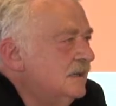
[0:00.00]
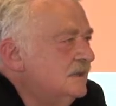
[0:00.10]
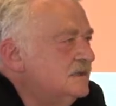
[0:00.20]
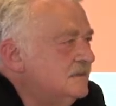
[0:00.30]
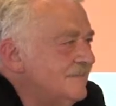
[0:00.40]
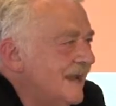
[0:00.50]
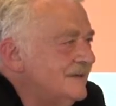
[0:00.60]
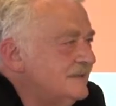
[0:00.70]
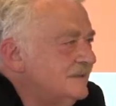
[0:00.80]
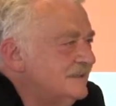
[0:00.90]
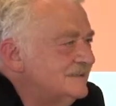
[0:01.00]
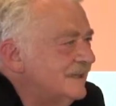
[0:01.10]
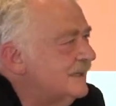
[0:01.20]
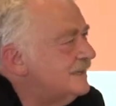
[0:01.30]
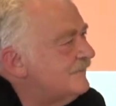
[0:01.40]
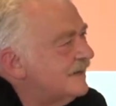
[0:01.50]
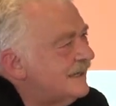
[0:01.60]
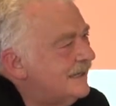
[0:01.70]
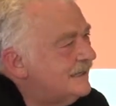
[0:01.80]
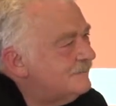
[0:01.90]
the humanities that had never
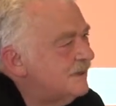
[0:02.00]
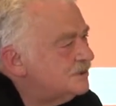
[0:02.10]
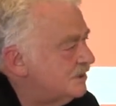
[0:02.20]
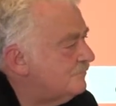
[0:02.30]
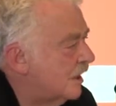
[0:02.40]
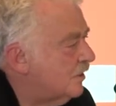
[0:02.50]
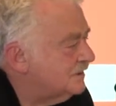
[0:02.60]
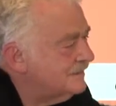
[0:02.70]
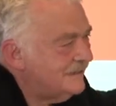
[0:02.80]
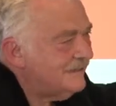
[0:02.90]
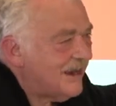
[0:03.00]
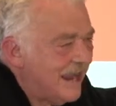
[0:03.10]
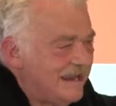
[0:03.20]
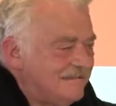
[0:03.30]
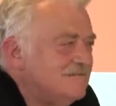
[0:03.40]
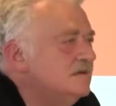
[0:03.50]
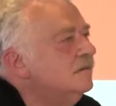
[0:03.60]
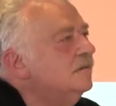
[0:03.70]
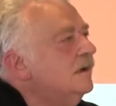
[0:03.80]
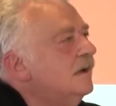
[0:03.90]
cared much about their end
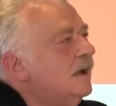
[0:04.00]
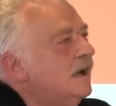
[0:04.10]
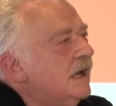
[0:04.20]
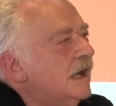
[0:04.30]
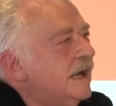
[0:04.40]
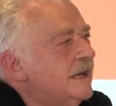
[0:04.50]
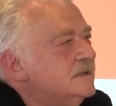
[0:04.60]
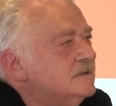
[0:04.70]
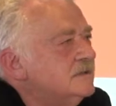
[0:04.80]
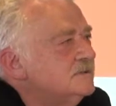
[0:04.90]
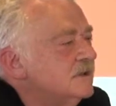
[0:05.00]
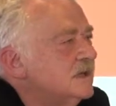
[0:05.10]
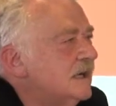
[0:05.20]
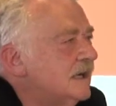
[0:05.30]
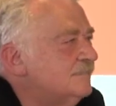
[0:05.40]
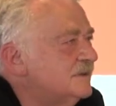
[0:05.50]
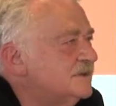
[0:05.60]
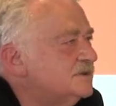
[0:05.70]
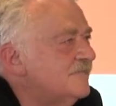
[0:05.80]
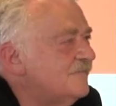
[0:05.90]
entered into a
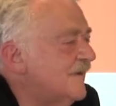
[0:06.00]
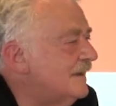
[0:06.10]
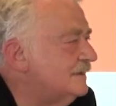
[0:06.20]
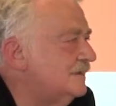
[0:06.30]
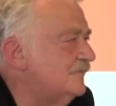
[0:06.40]
competition felt